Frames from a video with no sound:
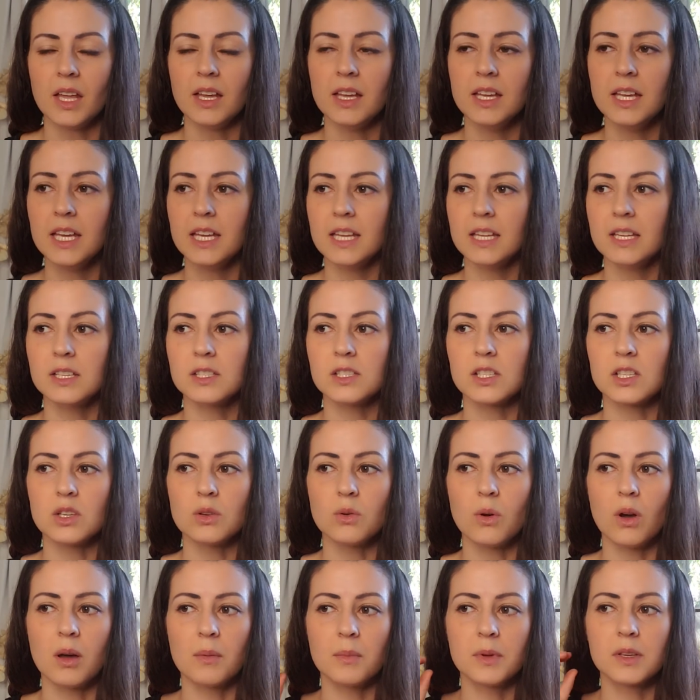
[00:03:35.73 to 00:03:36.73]
is
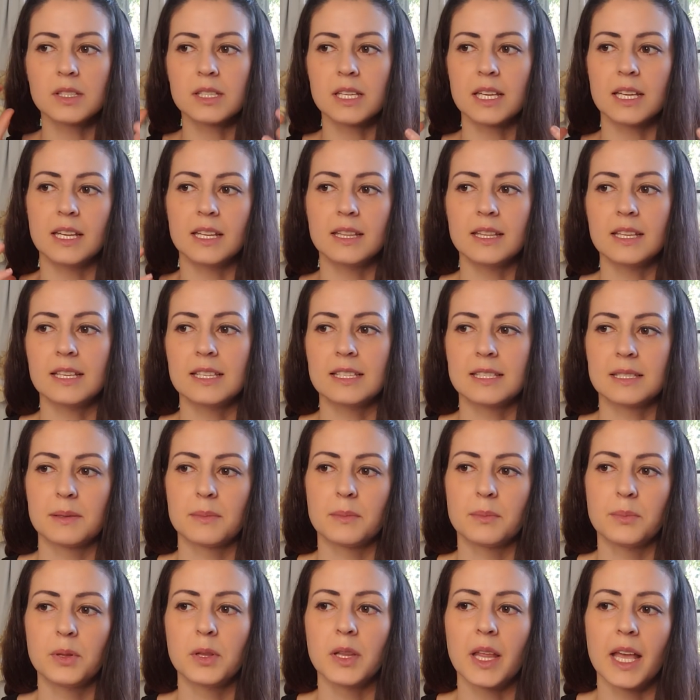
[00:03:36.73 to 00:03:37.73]
you almost get in this
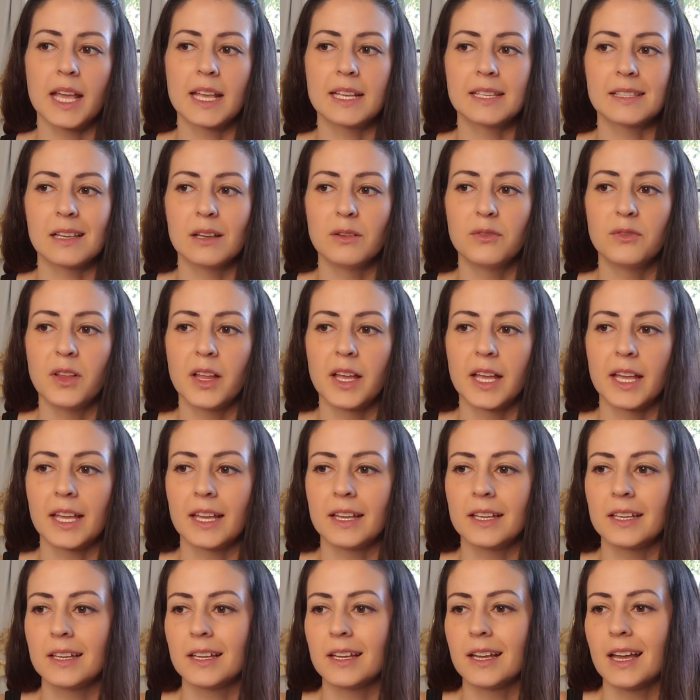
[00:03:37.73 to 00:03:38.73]
place of like,
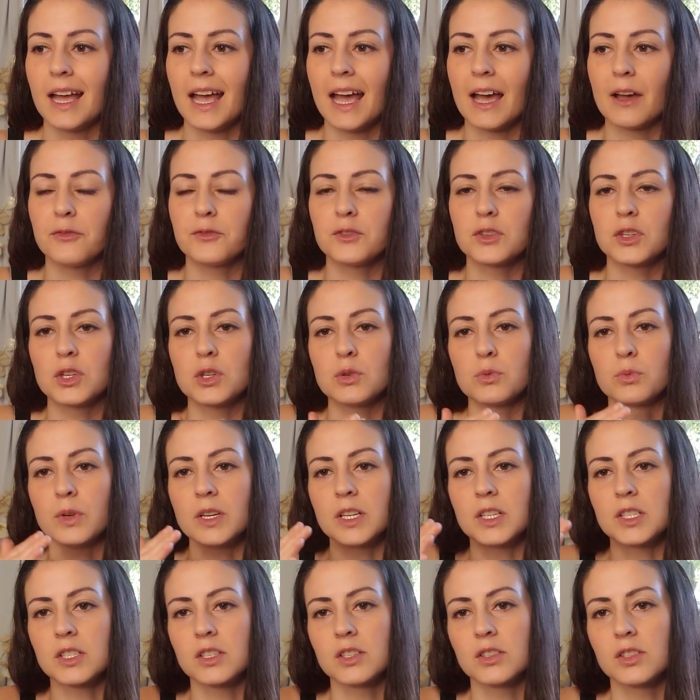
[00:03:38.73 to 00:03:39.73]
after you
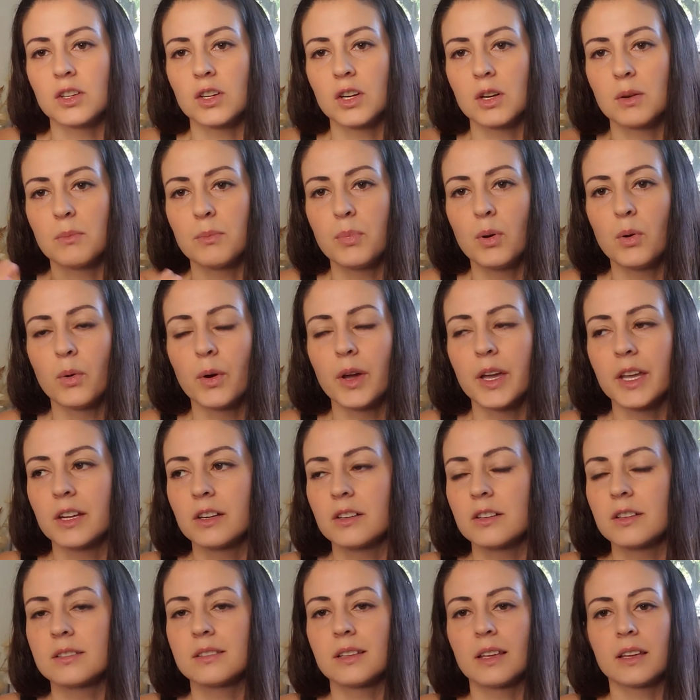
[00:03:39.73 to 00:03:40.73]
reach a certain point, you're
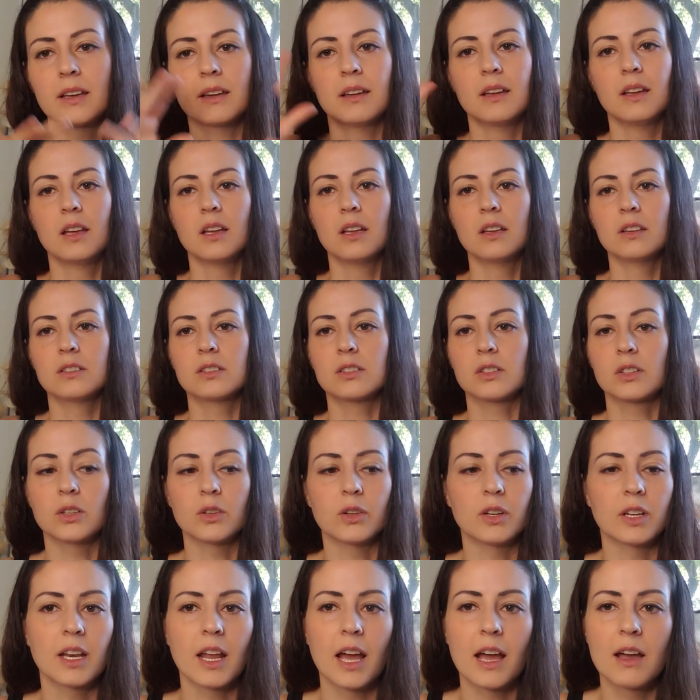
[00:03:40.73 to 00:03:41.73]
just like, screw
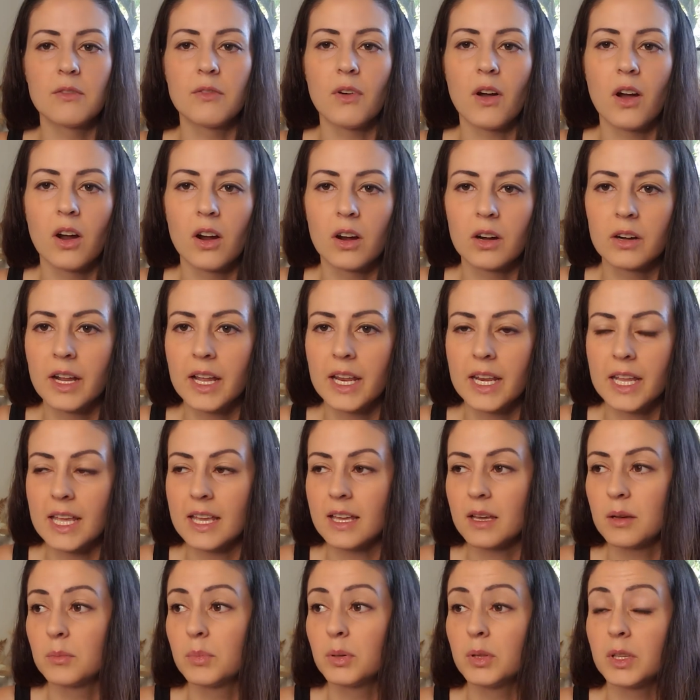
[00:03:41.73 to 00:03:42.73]
it. I've already
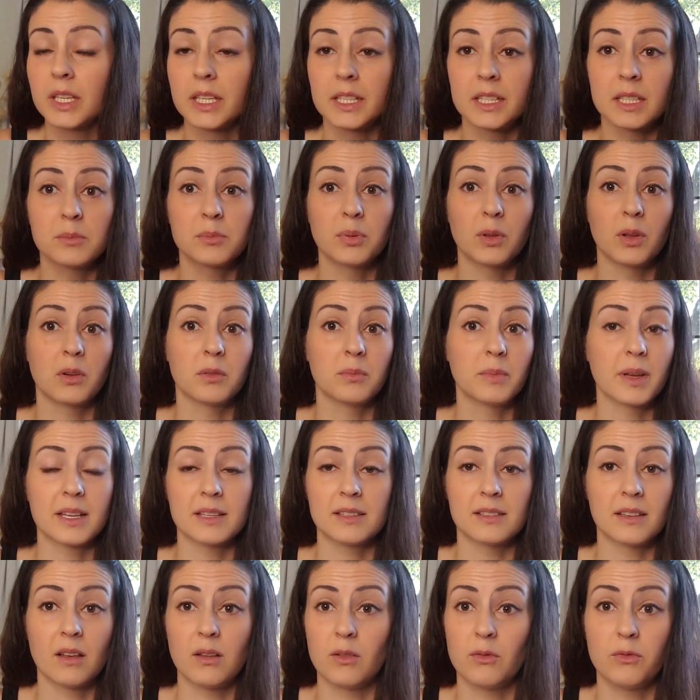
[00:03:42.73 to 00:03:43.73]
completely blown
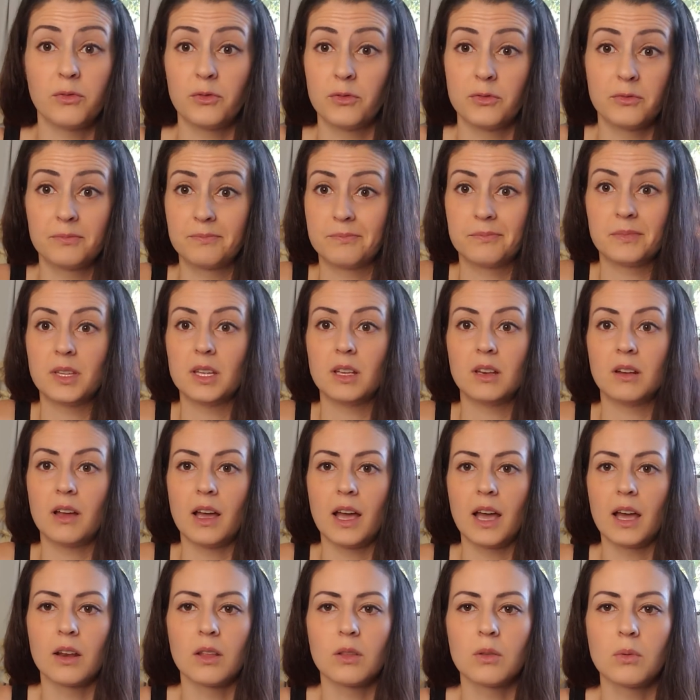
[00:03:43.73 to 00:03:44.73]
myself, you know,
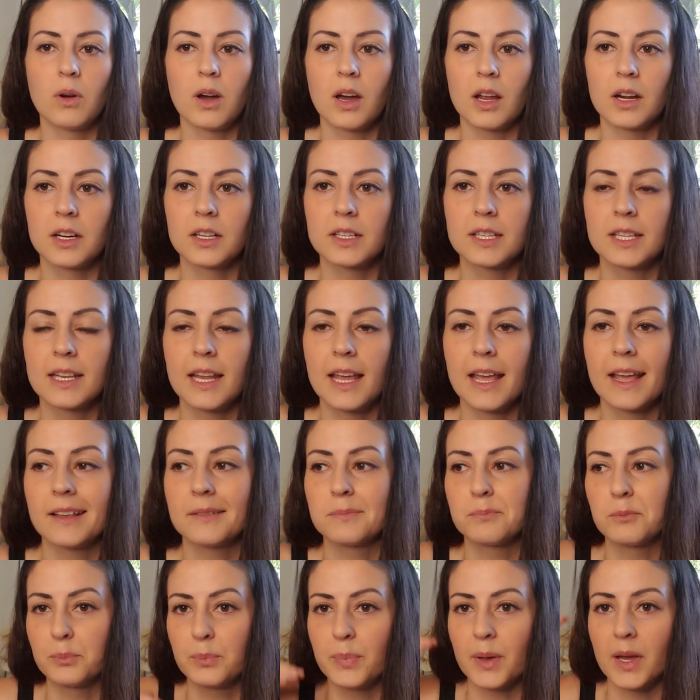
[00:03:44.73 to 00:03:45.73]
out of the water
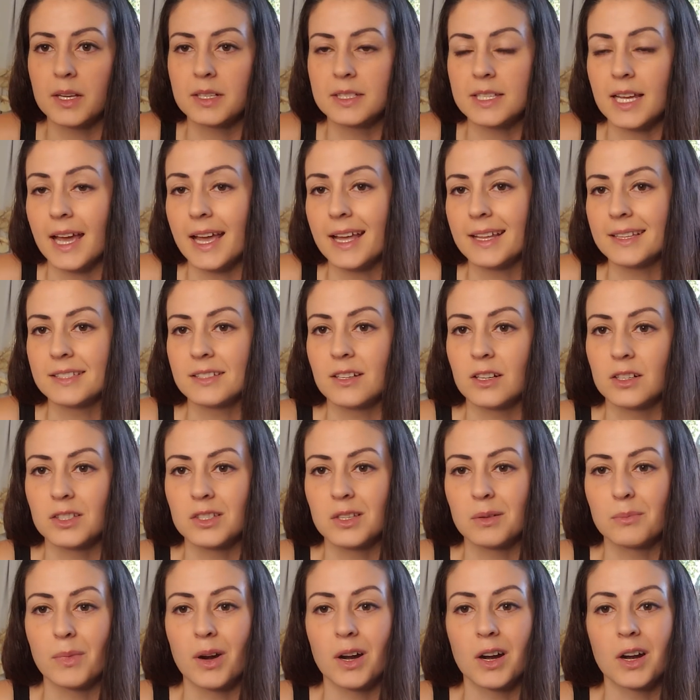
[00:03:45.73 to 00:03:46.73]
today. But diet starts
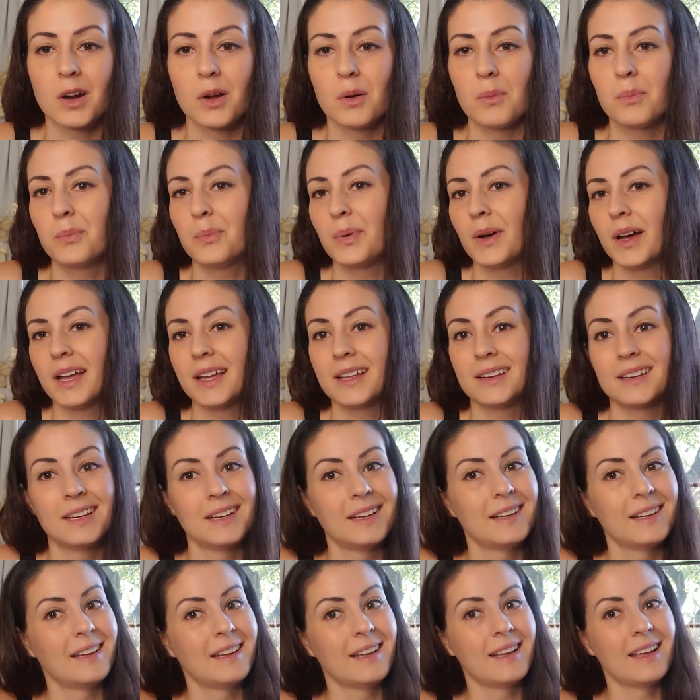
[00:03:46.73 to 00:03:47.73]
tomorrow. But
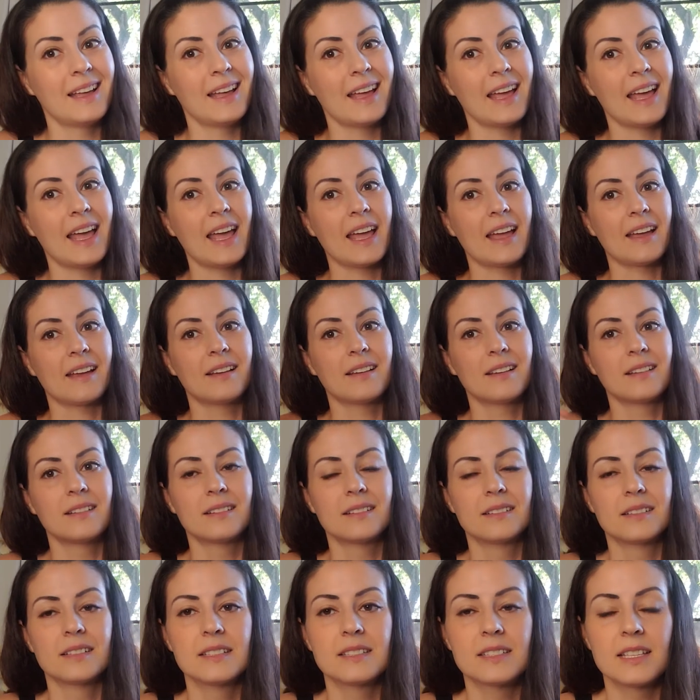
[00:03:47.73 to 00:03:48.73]
hey,
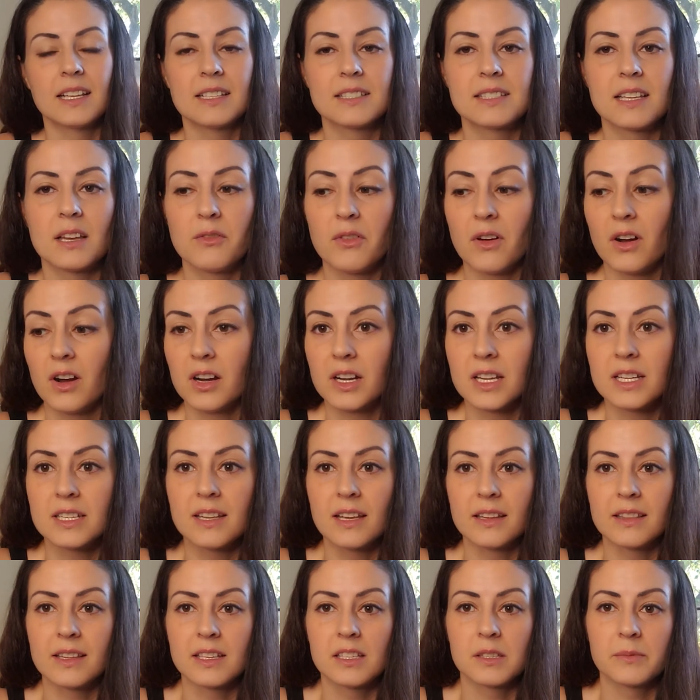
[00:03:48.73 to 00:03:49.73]
since I've already
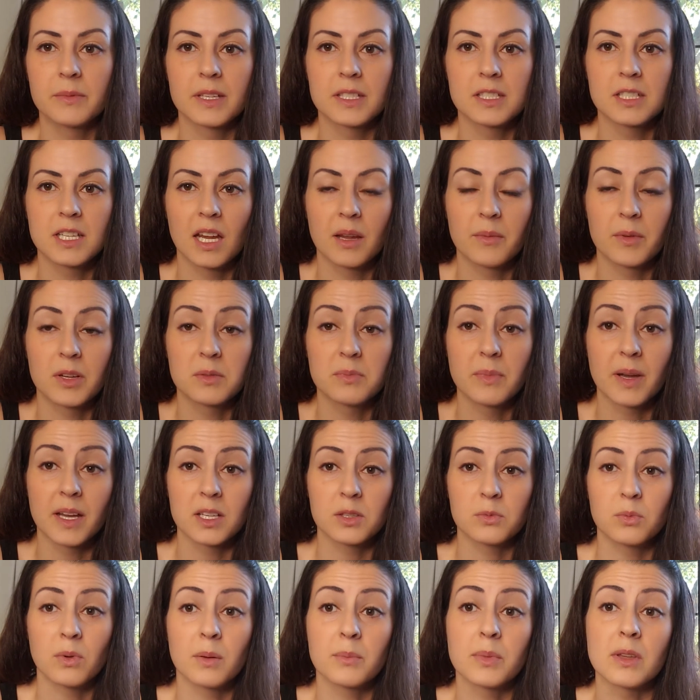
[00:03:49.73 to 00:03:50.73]
done this much damage, might
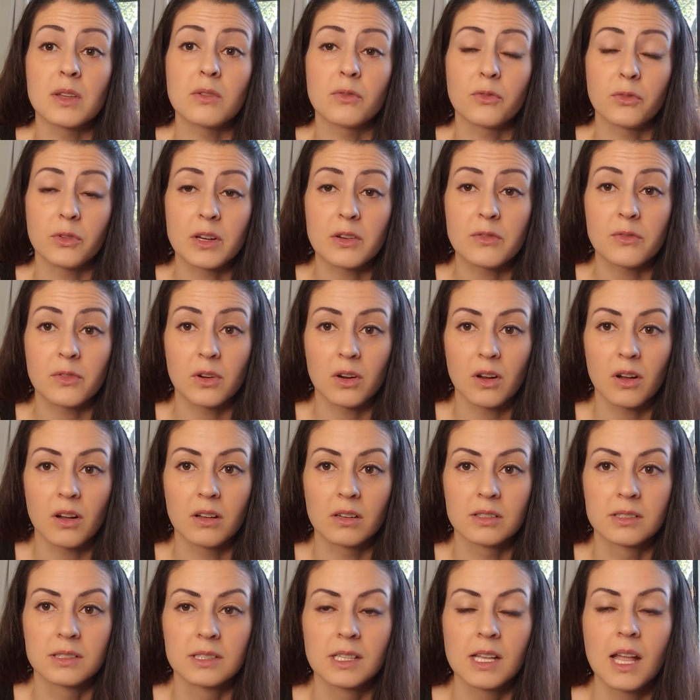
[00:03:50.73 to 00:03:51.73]
as well be a
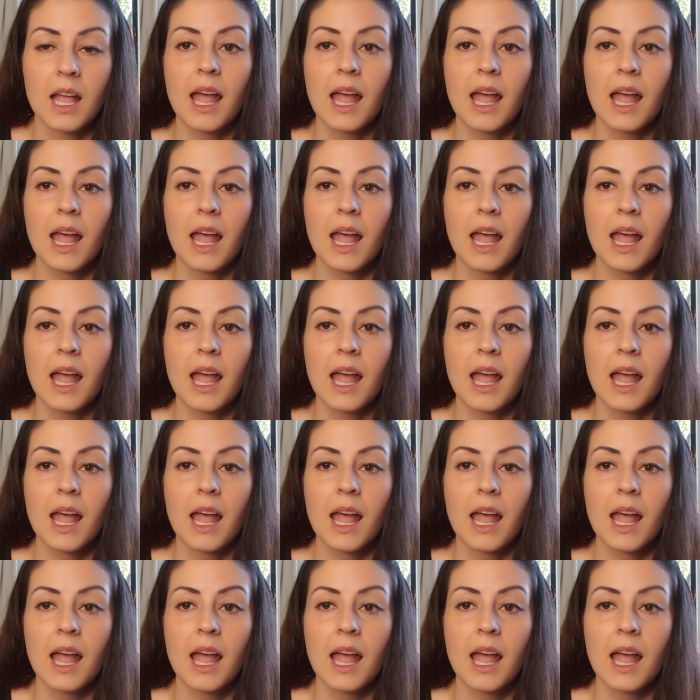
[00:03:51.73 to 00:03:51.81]
free-for-all.